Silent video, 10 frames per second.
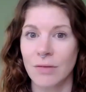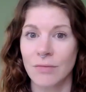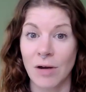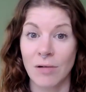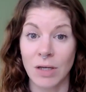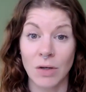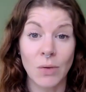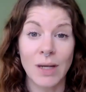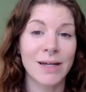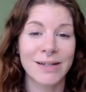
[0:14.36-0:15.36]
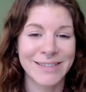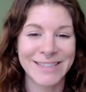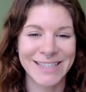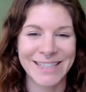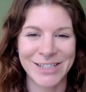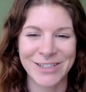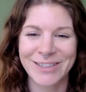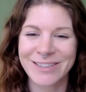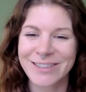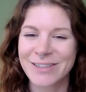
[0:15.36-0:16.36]
very quick
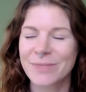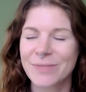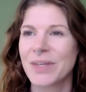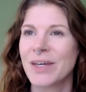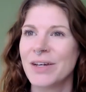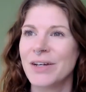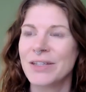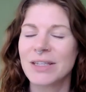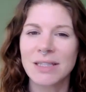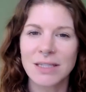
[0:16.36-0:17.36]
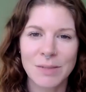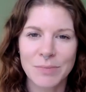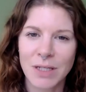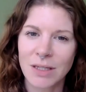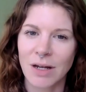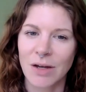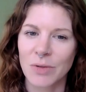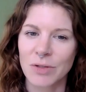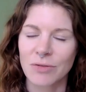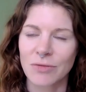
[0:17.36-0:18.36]
decisions. So this is something that I
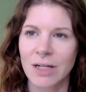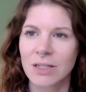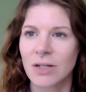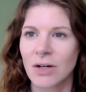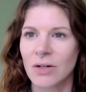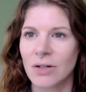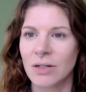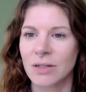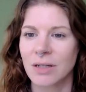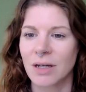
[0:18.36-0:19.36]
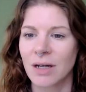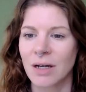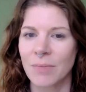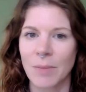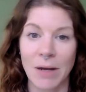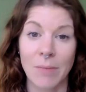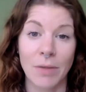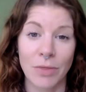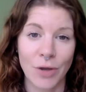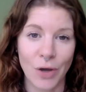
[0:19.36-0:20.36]
was reflecting on about a
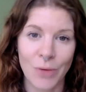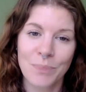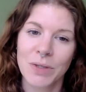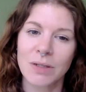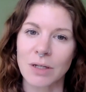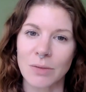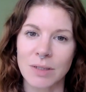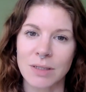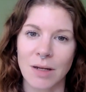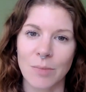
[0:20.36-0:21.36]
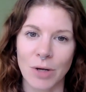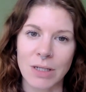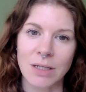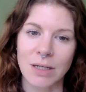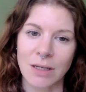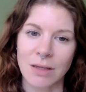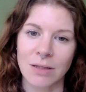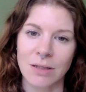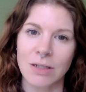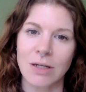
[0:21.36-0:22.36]
month ago as I was celebrating
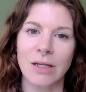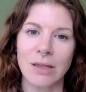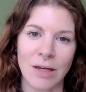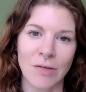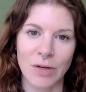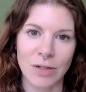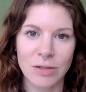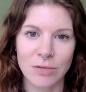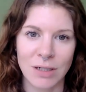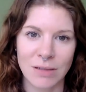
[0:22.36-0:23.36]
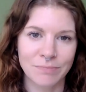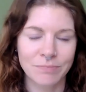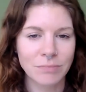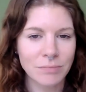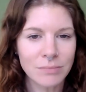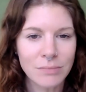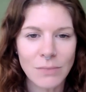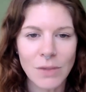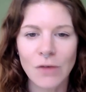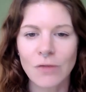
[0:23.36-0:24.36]
the 9th anniversary
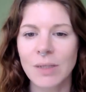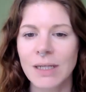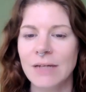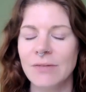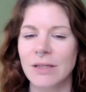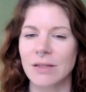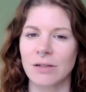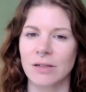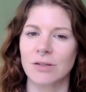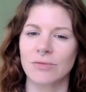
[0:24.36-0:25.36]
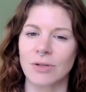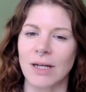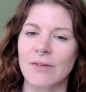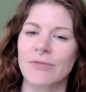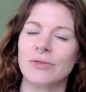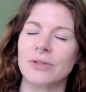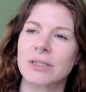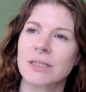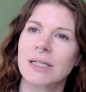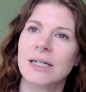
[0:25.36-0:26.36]
of me leaving the Royal Air
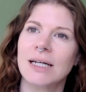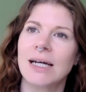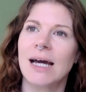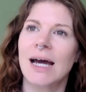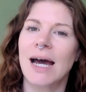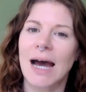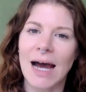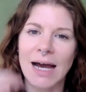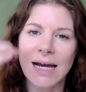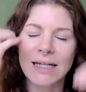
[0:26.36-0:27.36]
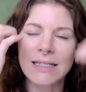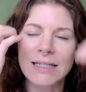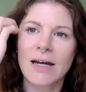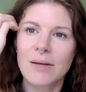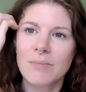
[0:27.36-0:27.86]
Force. And